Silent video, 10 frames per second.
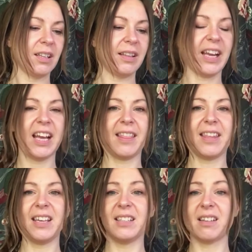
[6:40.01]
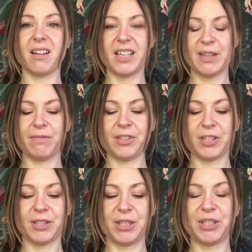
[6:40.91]
they had these kind of
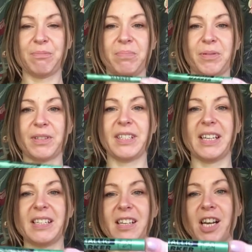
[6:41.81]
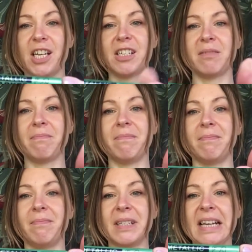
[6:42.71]
just bog standard coloured
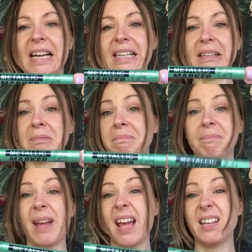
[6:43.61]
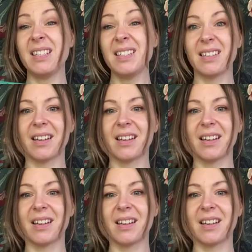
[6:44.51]
metallic pens,